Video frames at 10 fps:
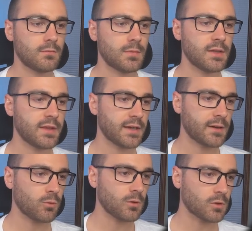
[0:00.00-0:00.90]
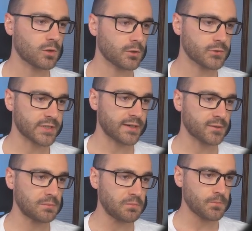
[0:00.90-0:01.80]
And then I will close
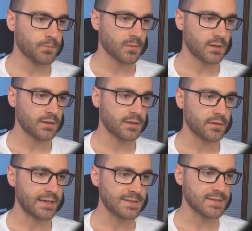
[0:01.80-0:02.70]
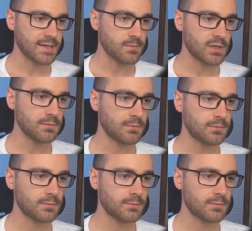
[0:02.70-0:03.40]
out that statement.